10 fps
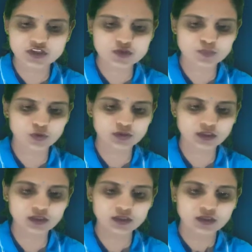small
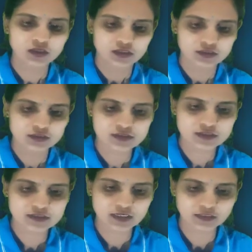t. This
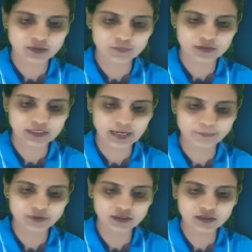is nothing but
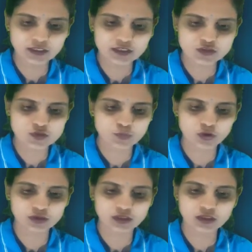capital T and
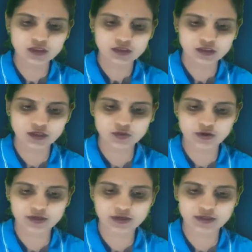small t, here you
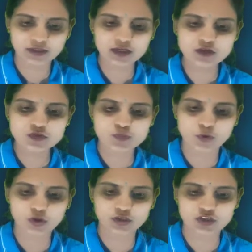are getting
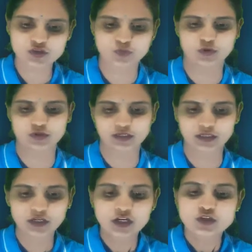small t, small
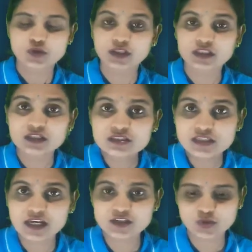t. So in this
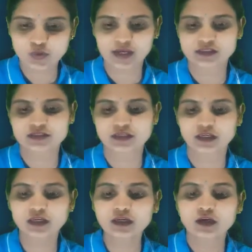case you can
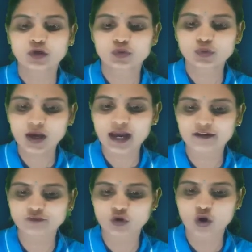see you
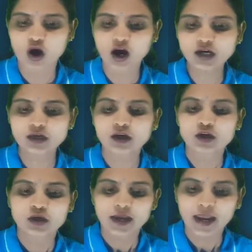have got
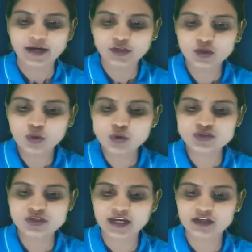
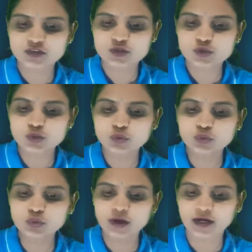heterozygous,
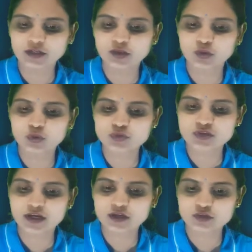2
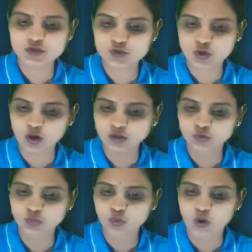heterozygous tall
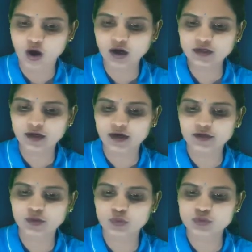you got,
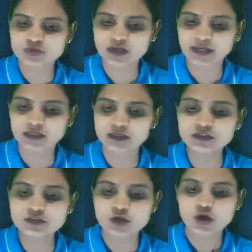
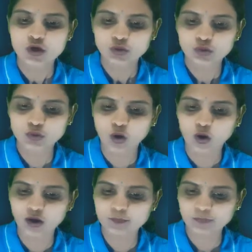heterozygous
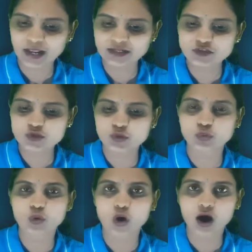tall plants
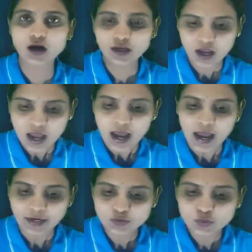you got,
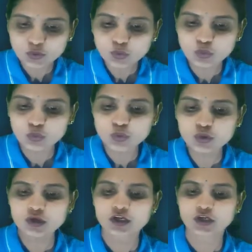and
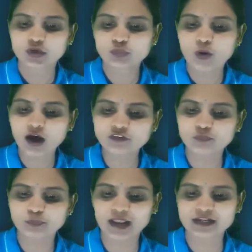2
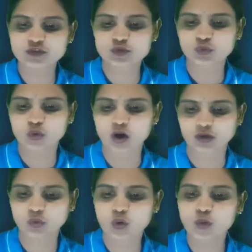dwarf plants you got,
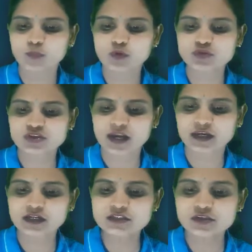
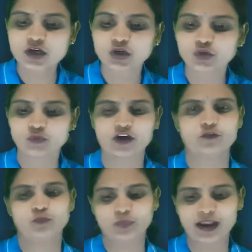homozygous
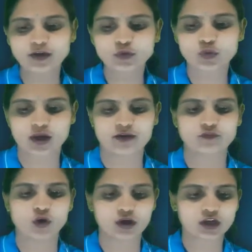dwarf plant you have
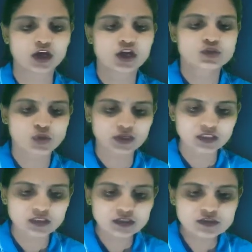got. So
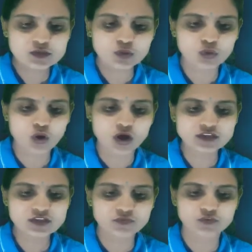in this
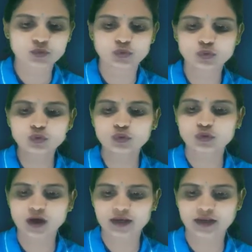cross if you do,
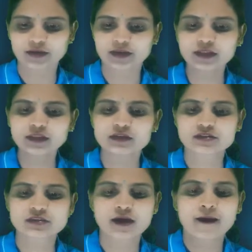you are getting this.